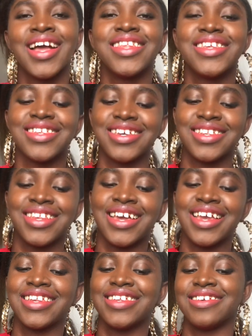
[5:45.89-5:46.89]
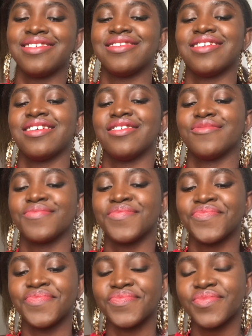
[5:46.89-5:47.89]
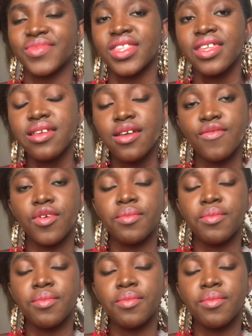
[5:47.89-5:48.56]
the deadline is, for